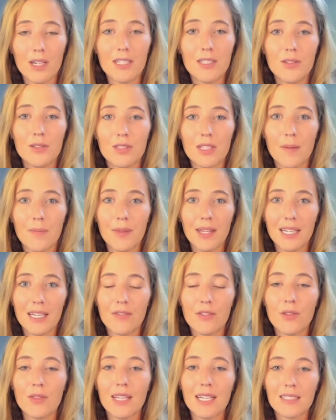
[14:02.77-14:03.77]
to do something,
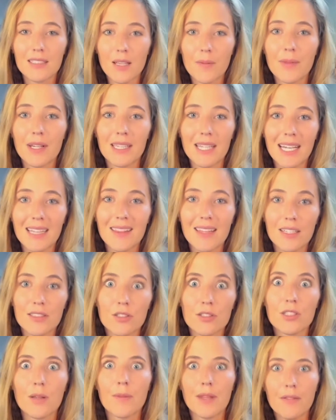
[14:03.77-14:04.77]
if you think something like this
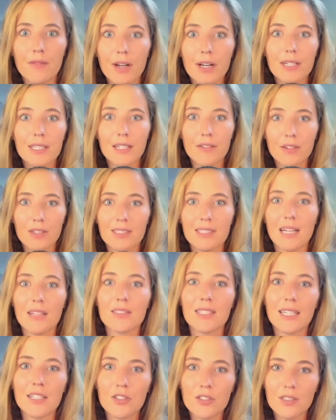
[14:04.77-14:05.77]
or something very different
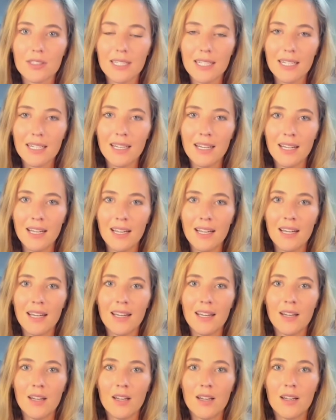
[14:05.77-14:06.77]
sounds interesting,
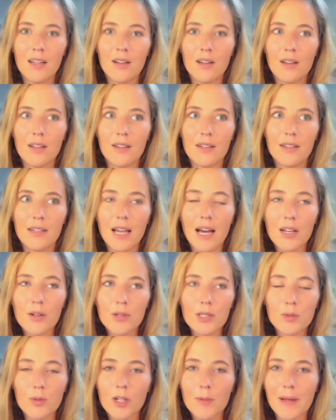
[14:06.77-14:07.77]
not
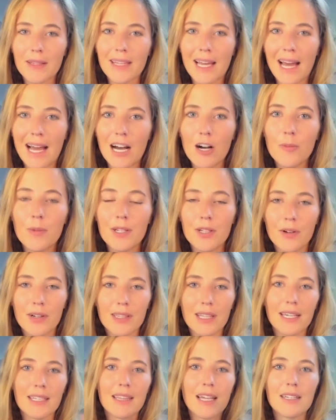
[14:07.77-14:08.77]
always worrying about the how, but knowing
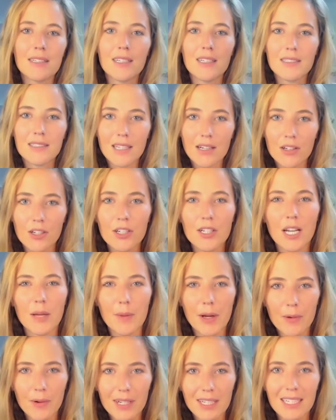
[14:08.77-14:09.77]
that does sound good. I
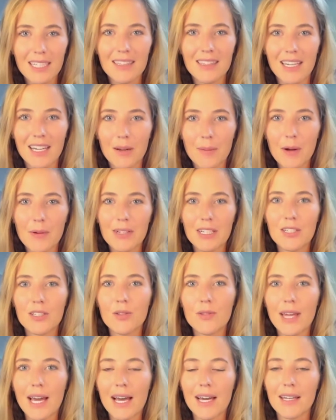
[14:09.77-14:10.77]
might want to get there. I might want to
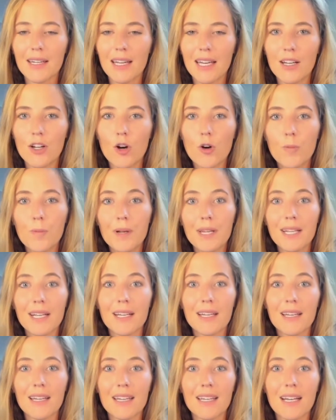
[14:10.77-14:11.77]
do that, and
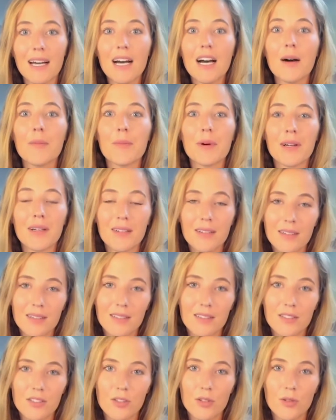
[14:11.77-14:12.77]
opening it up
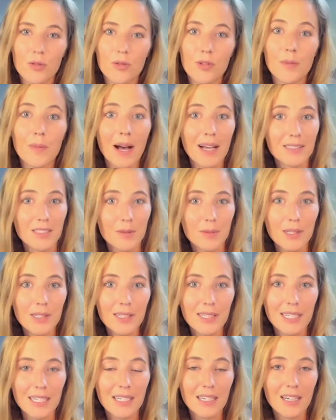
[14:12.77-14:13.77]
to the
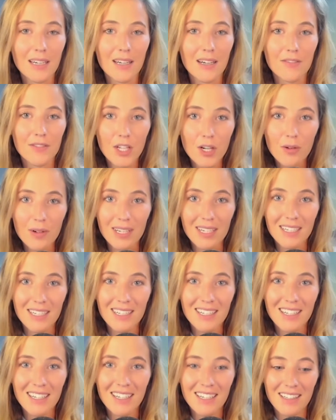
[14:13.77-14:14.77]
possibility of knowing
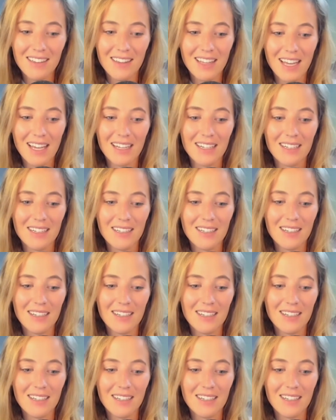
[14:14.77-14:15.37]
that